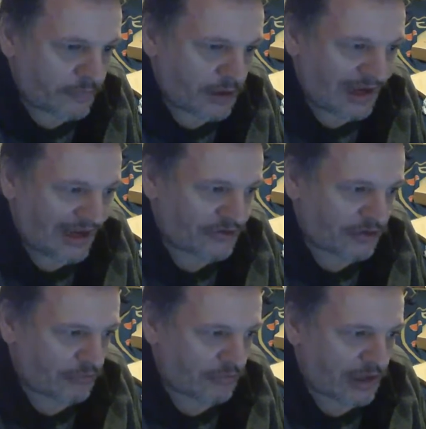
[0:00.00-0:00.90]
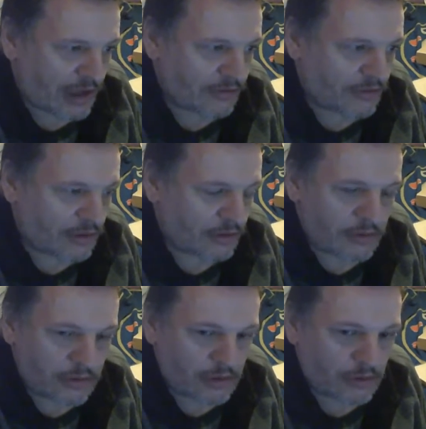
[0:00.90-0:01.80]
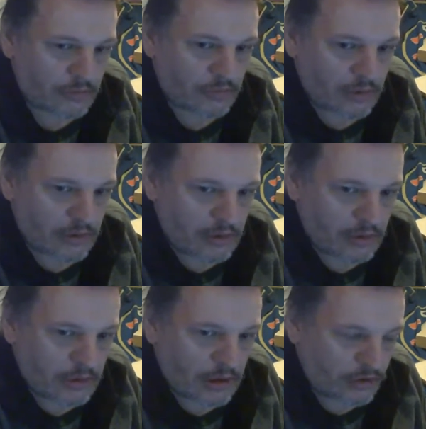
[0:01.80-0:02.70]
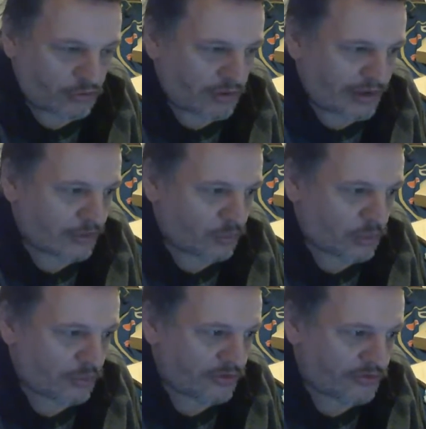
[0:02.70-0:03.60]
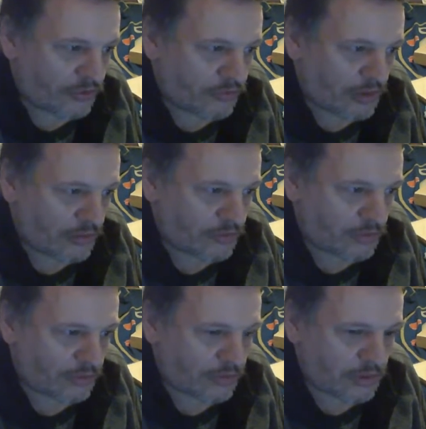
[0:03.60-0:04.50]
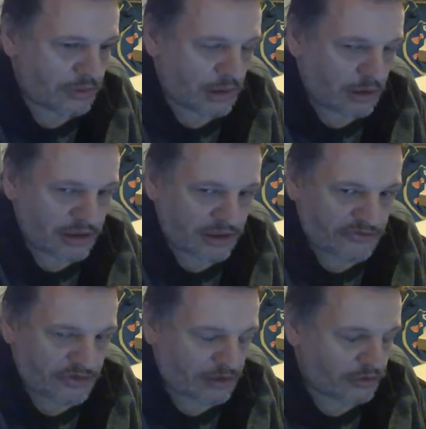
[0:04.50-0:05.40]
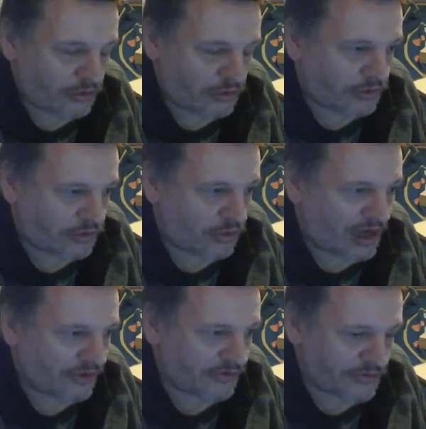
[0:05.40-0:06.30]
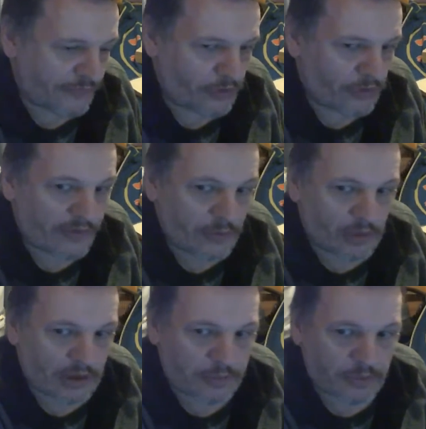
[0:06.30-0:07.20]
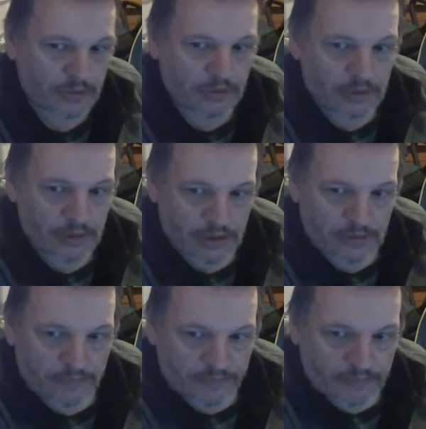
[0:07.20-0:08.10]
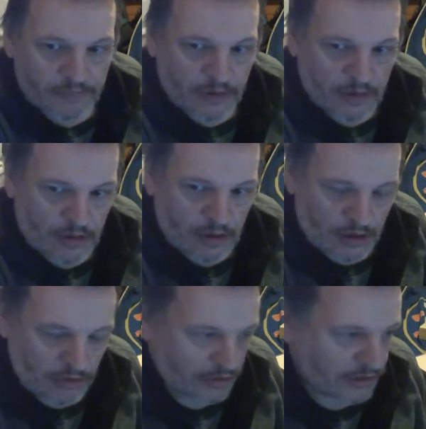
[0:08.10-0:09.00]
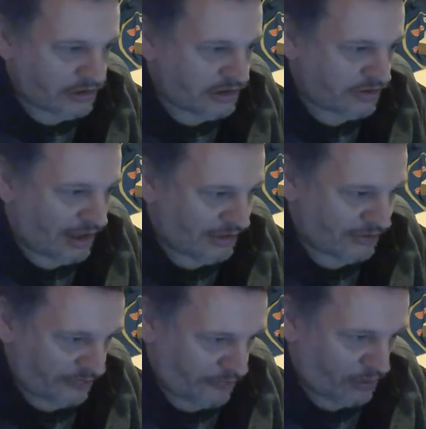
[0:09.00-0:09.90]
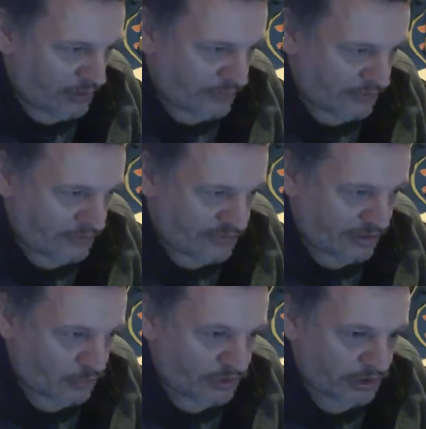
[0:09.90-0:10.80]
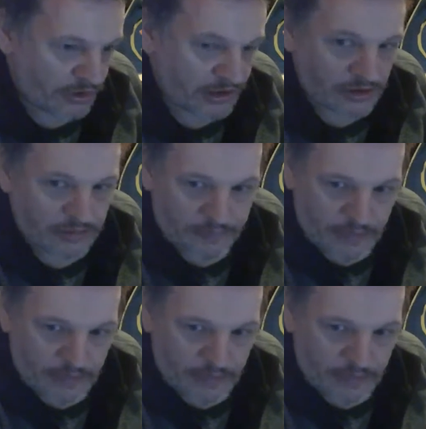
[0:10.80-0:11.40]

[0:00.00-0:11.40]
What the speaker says: Alaska and Canada, and you're out in the wilderness on your own, then I can understand, you've got to hunt and survive that way, but you only need to hunt, survive, and take what you need.